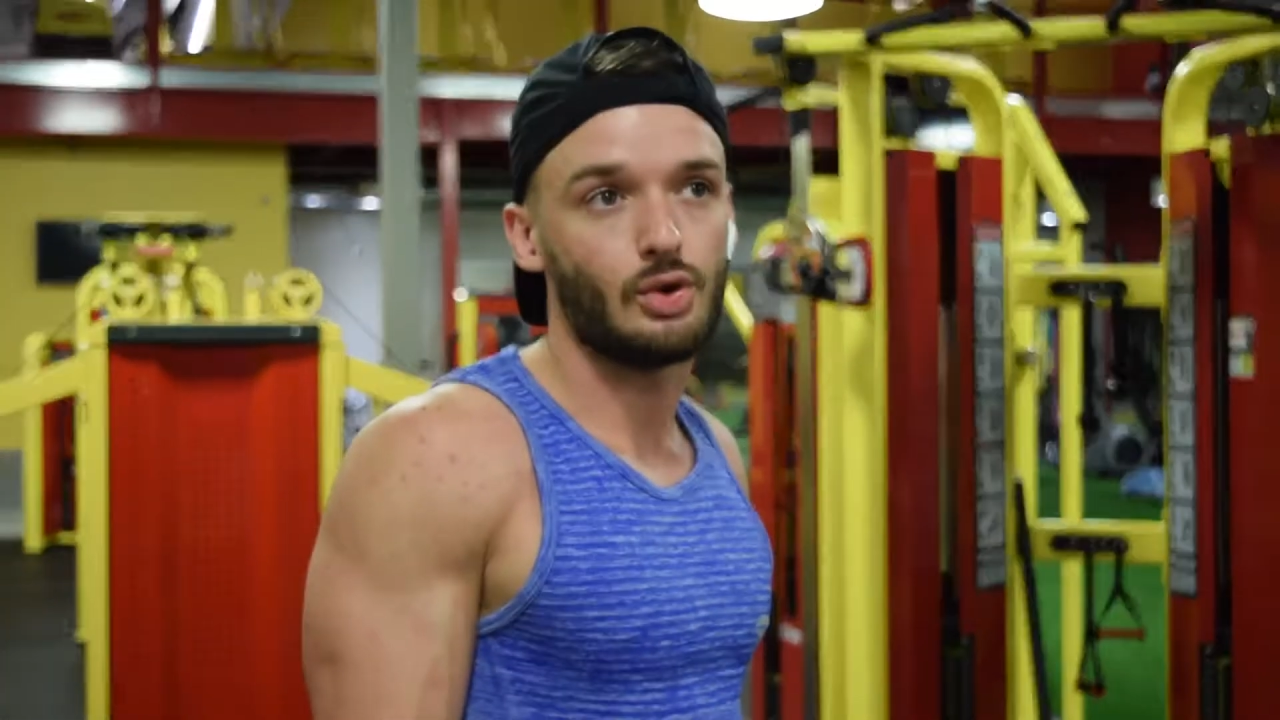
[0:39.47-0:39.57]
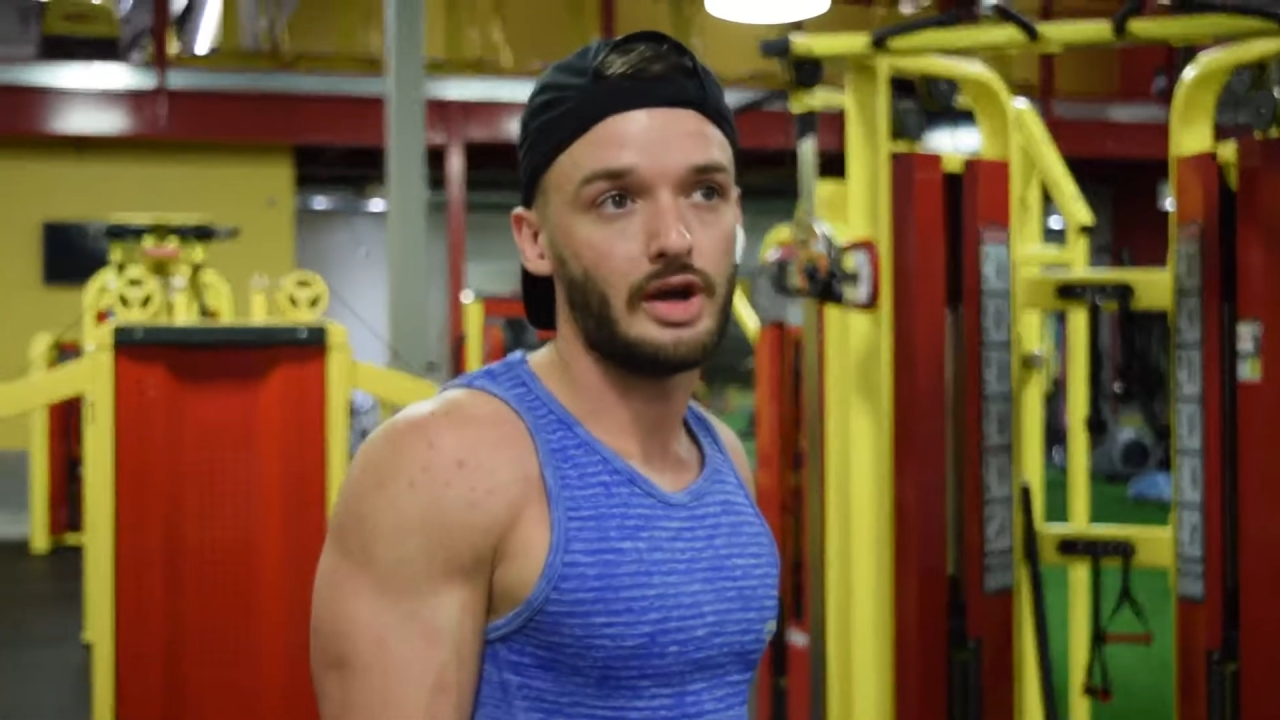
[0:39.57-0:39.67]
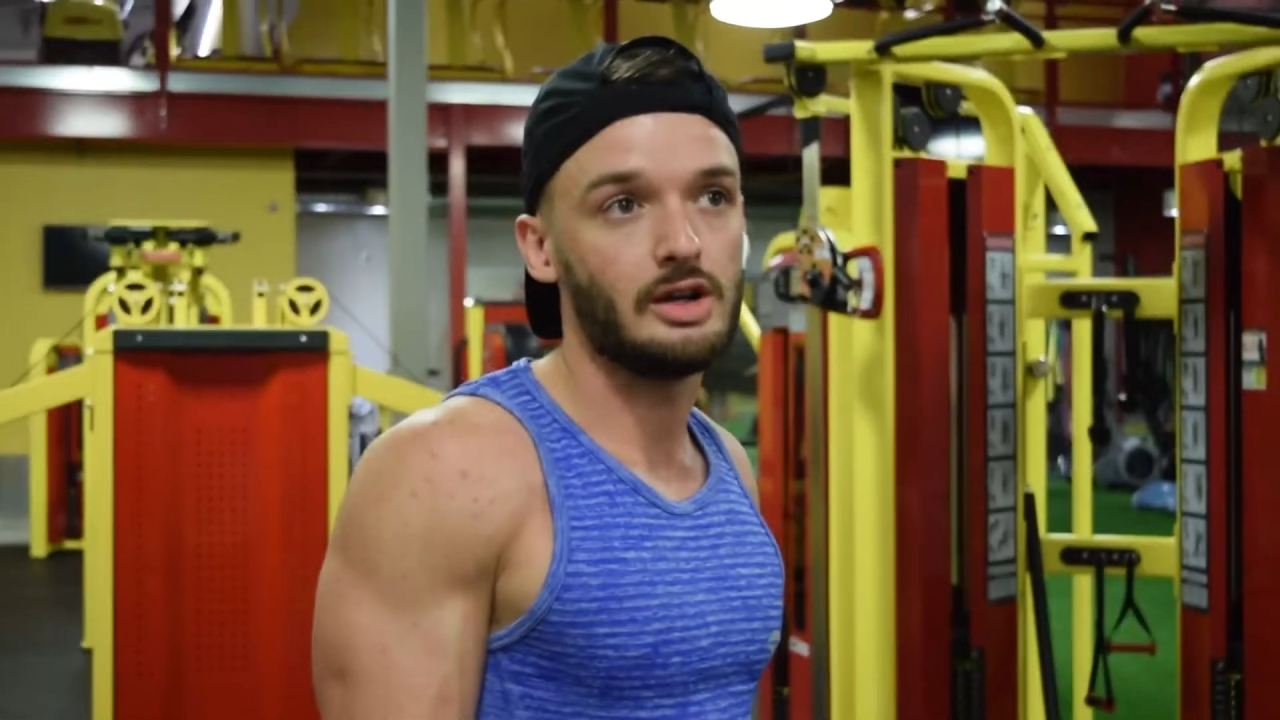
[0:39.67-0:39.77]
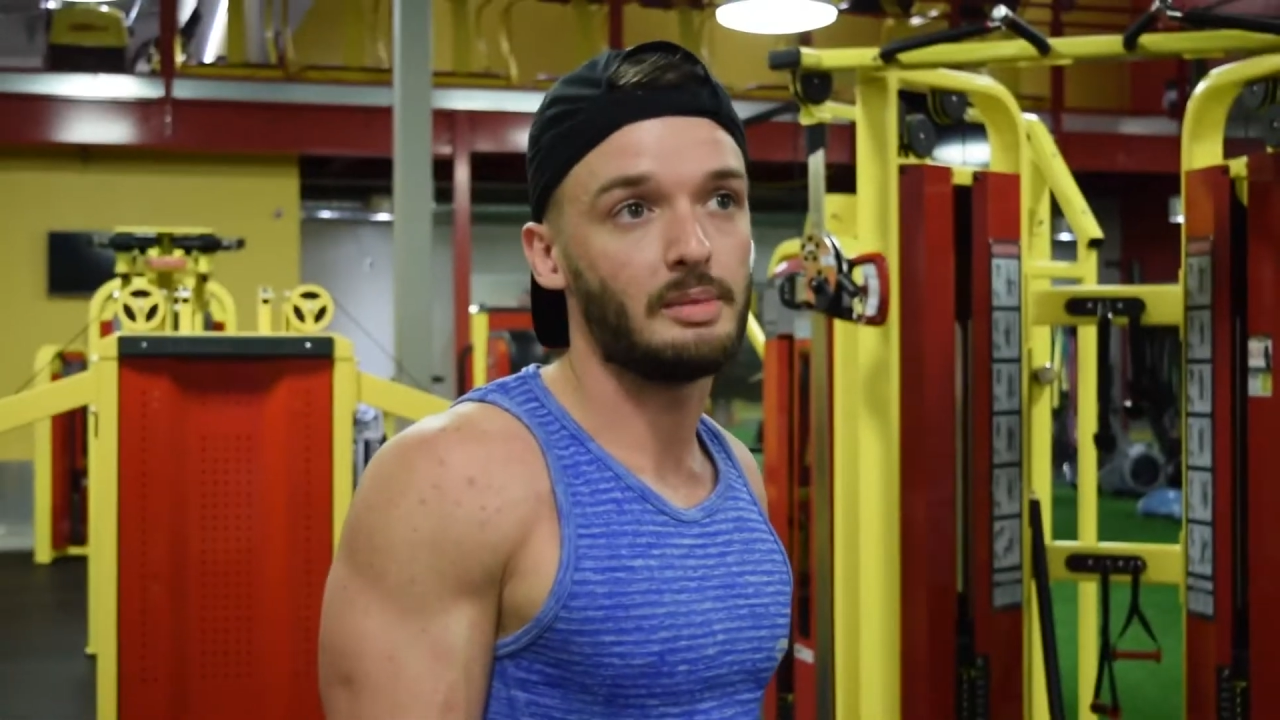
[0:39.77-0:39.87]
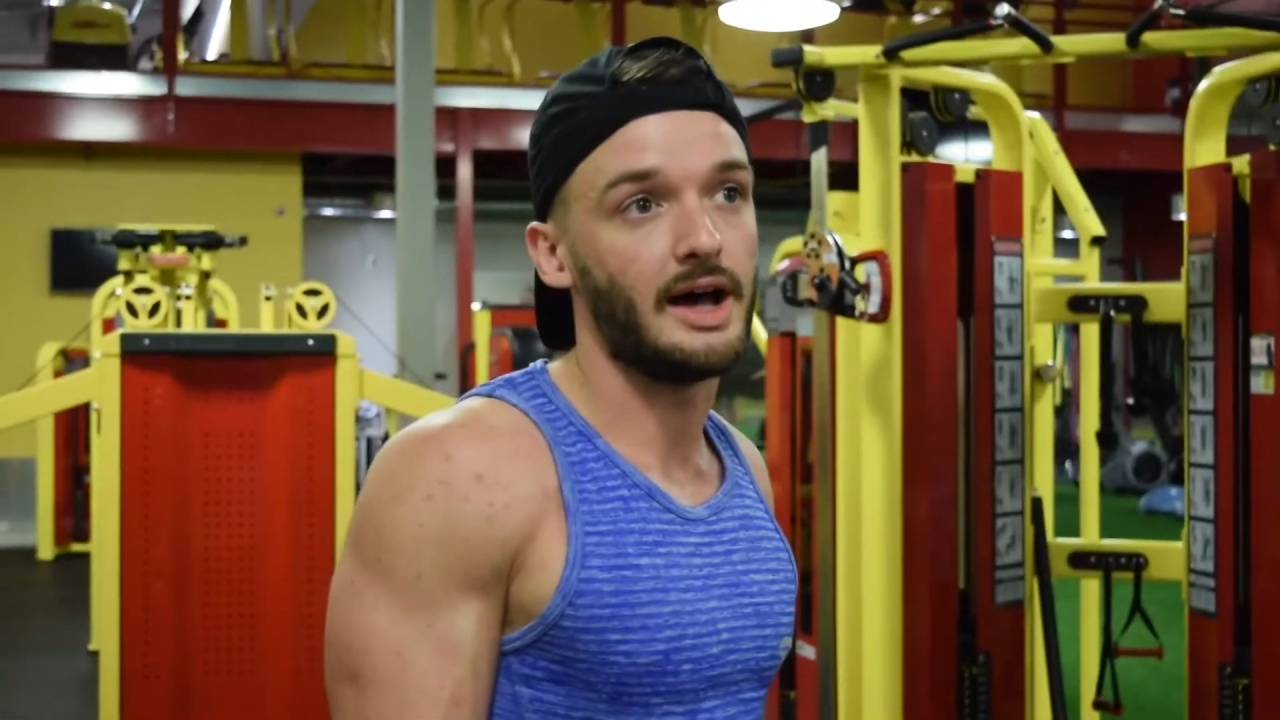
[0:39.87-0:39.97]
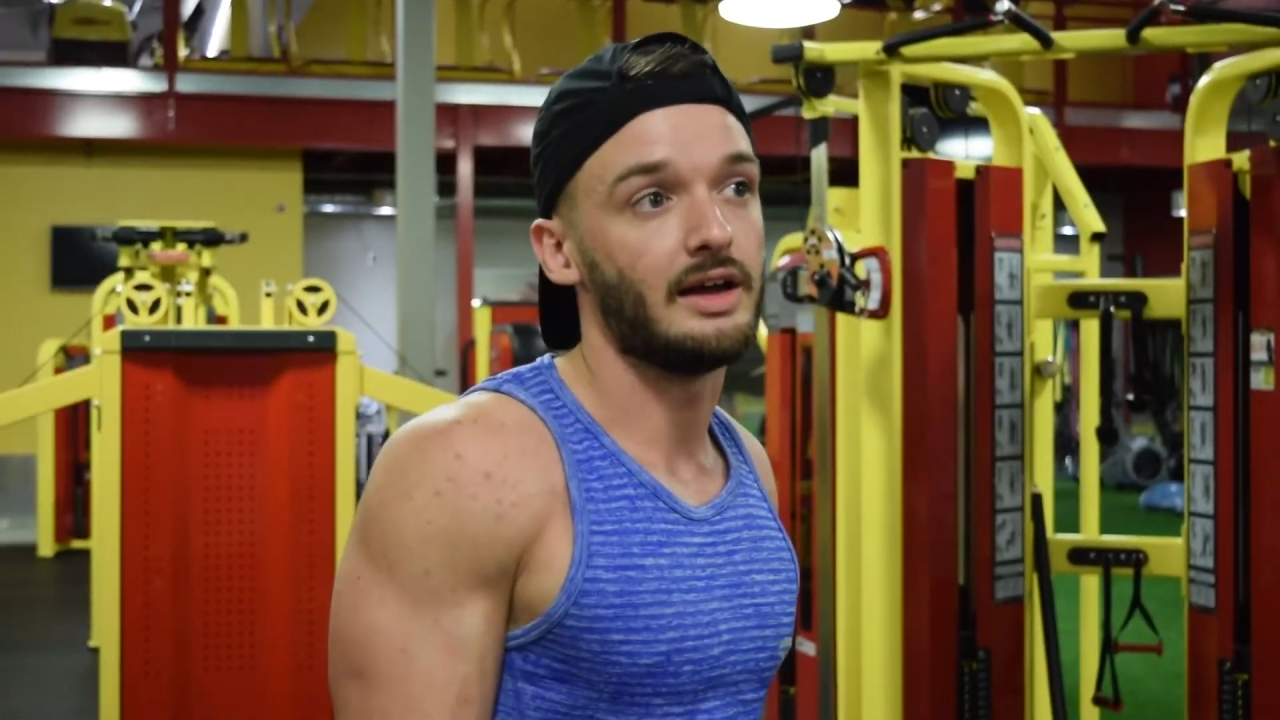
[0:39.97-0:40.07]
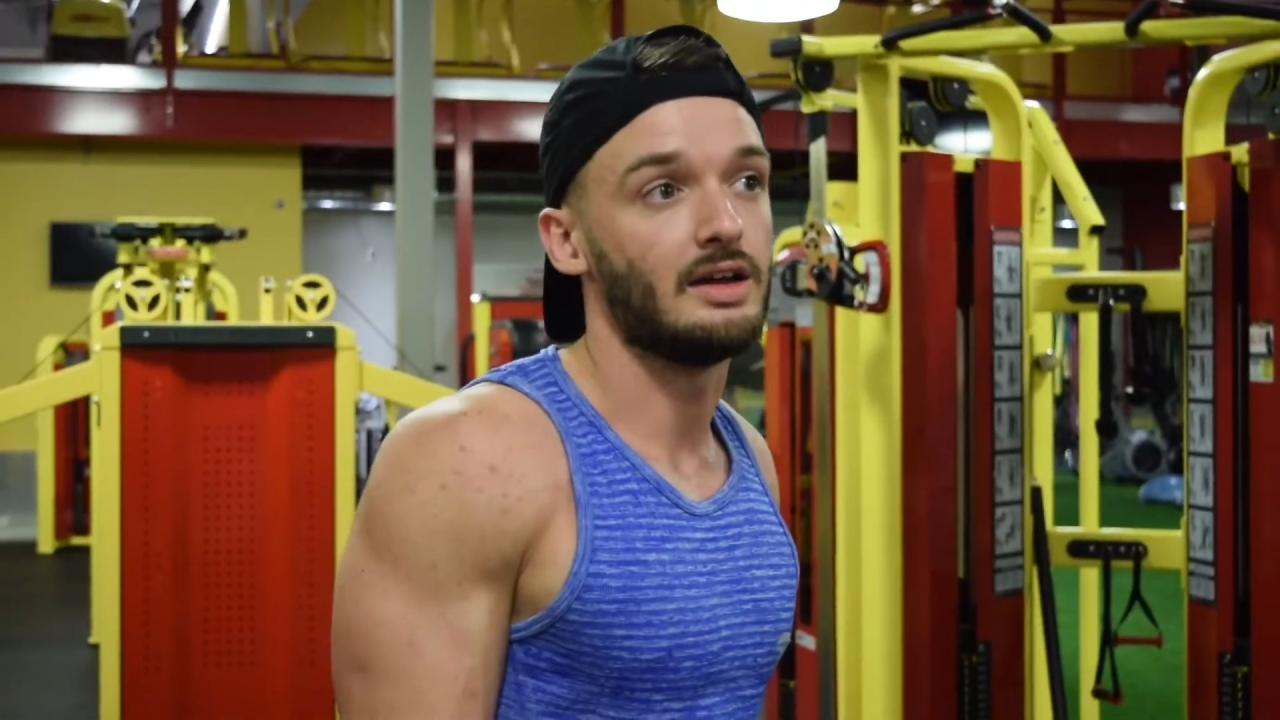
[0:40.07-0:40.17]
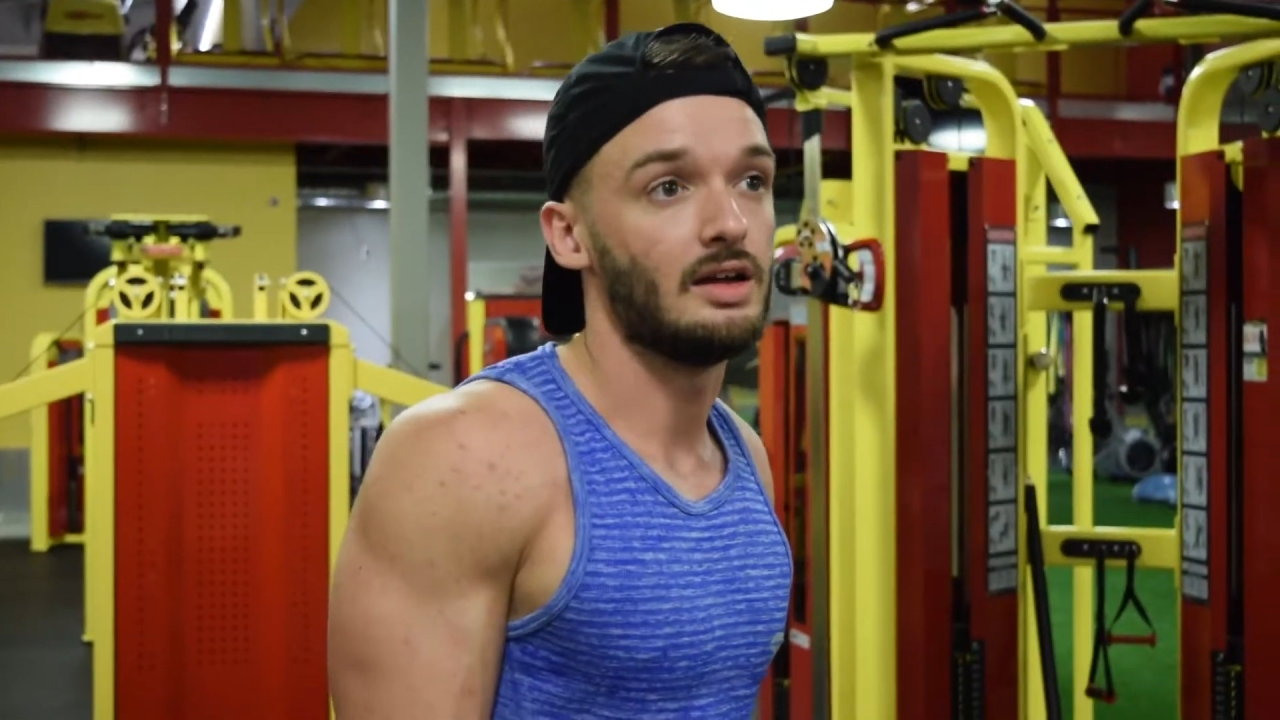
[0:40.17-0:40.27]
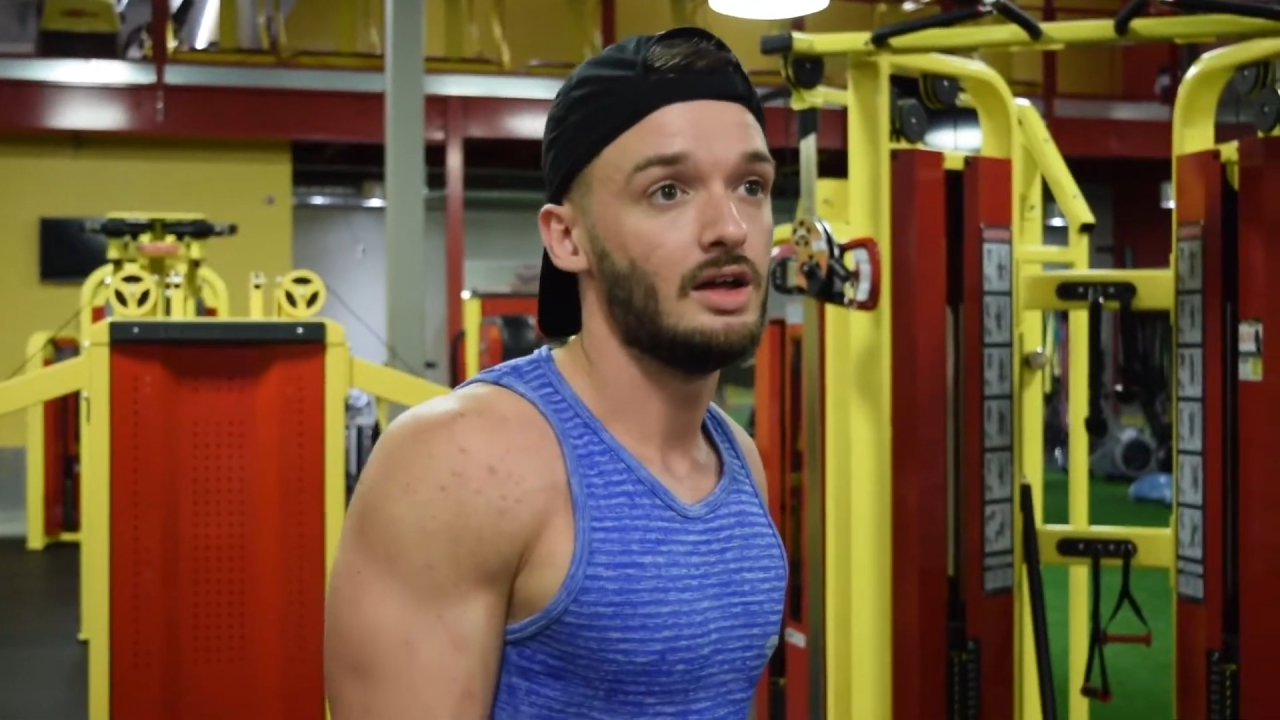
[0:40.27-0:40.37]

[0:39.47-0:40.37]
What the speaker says: trained by